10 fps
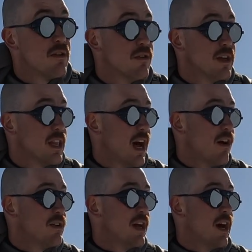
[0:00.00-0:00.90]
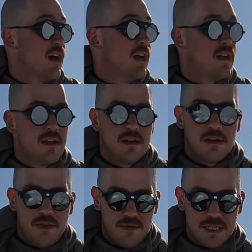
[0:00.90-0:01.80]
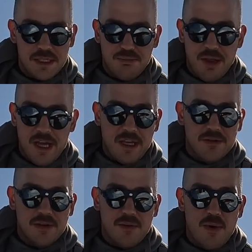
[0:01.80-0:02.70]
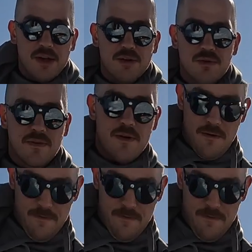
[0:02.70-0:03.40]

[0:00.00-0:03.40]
You're only allowed 3 splake and only 1 over